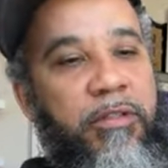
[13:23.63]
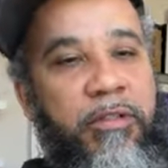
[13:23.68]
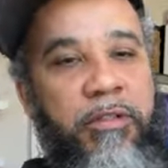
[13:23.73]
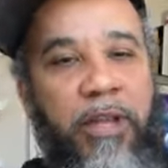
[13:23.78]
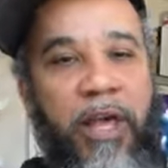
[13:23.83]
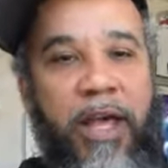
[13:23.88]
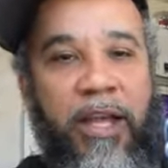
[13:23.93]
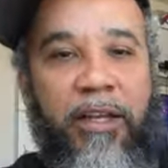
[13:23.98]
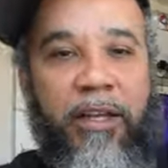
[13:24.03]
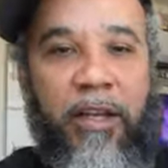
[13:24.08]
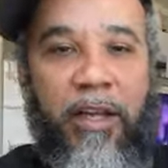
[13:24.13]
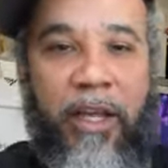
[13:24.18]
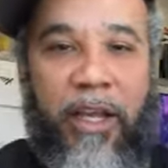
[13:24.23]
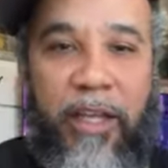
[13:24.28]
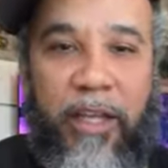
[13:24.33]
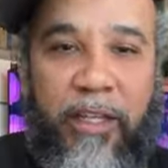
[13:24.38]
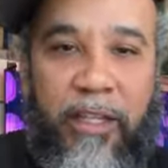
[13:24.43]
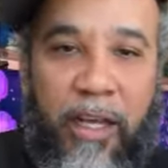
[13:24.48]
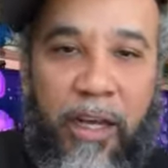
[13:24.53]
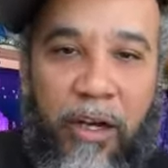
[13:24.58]
They
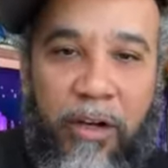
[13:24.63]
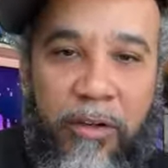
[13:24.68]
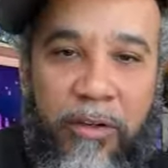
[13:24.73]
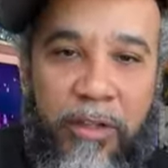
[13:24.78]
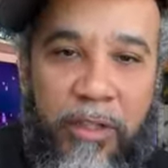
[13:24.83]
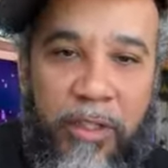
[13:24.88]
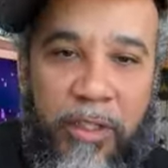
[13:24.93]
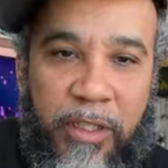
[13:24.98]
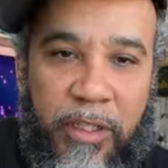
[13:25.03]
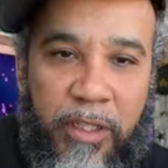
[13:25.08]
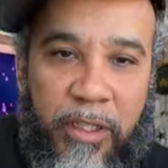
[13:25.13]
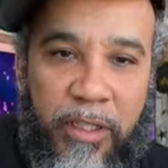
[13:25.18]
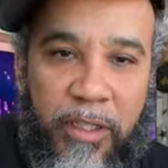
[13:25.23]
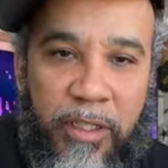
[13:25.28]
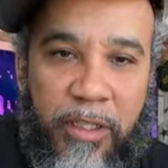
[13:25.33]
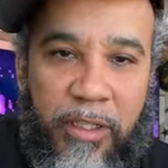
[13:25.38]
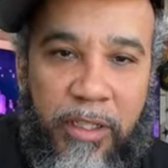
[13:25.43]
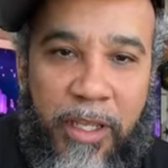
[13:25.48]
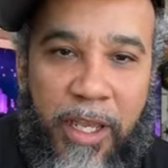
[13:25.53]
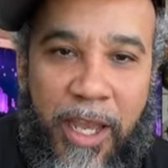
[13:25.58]
clean though.
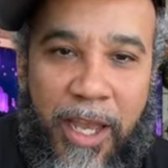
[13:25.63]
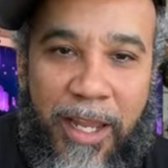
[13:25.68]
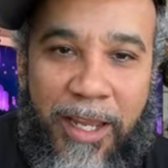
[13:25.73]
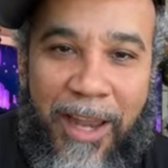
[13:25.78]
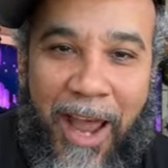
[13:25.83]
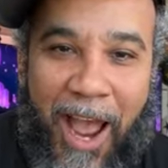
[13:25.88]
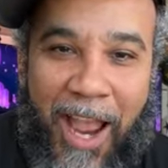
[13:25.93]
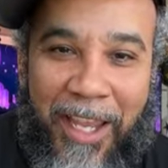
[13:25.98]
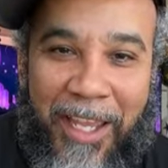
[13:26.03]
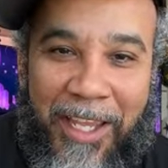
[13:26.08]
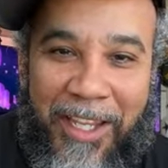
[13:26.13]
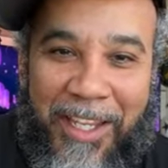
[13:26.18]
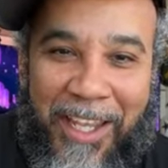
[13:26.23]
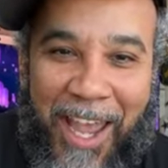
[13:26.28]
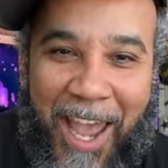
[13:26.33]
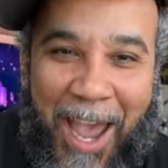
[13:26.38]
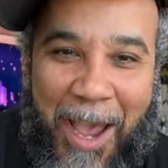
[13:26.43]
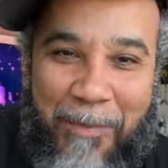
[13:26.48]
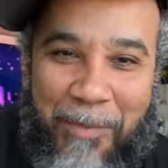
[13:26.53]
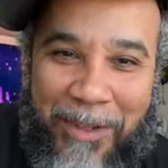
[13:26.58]
Yeah, Nike
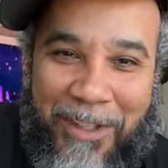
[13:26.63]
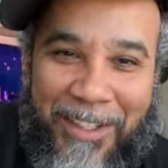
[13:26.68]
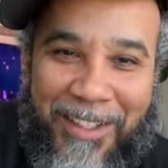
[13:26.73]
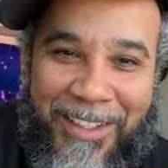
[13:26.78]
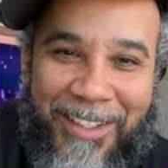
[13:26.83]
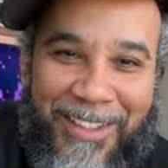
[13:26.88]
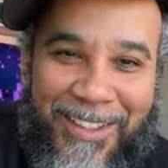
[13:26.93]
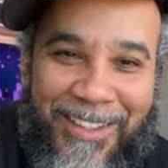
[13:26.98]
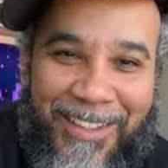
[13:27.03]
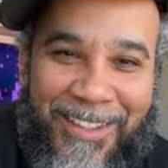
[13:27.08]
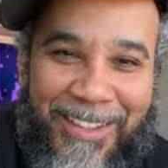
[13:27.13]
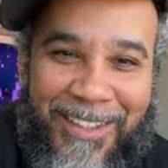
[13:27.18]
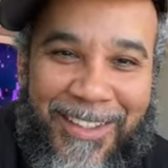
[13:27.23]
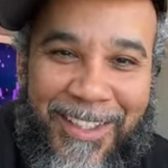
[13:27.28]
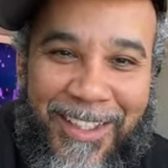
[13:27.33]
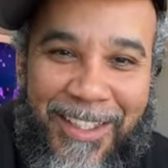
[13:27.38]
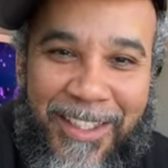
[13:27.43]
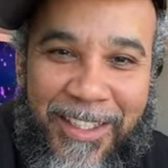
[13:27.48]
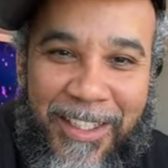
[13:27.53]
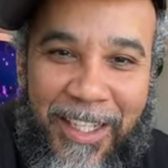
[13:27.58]
capping.
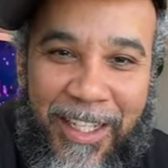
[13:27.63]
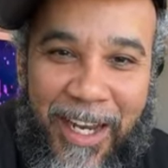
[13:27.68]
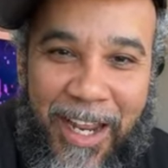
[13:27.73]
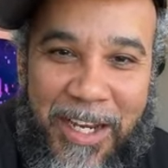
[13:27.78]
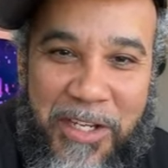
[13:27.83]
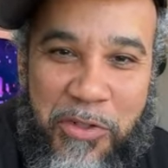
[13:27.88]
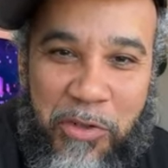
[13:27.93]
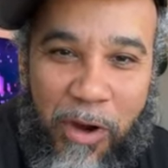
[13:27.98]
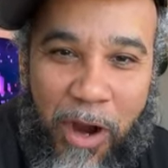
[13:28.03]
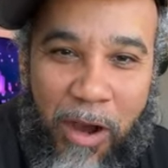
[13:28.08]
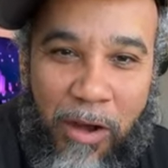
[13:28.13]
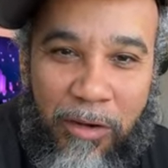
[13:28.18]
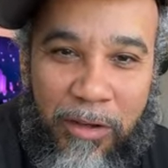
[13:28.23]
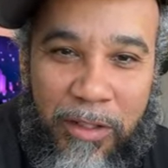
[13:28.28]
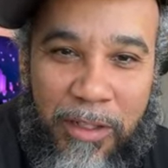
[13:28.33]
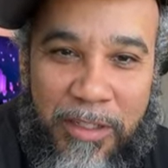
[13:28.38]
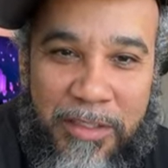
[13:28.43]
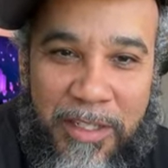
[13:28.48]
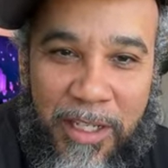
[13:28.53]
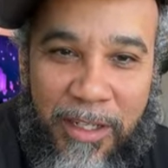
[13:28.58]
Yeah, they
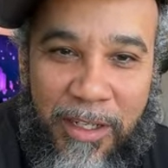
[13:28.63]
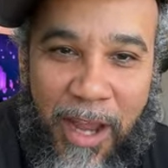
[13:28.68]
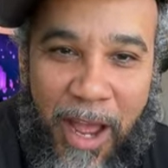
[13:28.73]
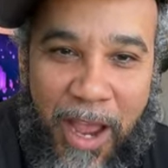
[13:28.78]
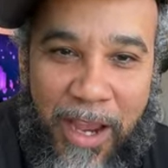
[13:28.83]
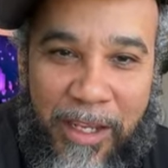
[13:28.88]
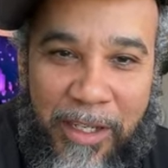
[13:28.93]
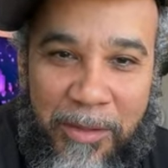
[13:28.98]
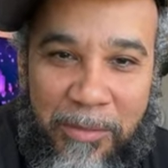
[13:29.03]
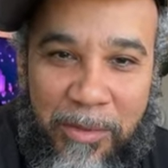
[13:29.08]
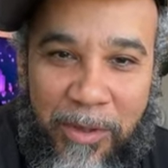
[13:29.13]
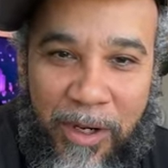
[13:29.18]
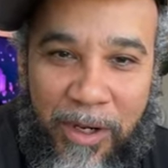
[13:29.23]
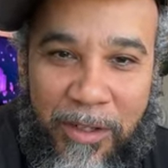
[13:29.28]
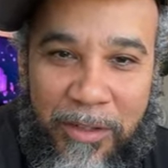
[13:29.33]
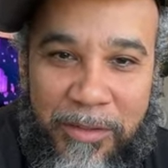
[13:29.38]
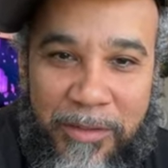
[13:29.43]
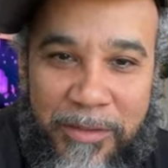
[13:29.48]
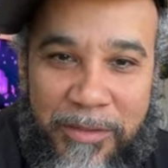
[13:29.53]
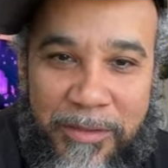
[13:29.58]
trolling us at Nike, bro.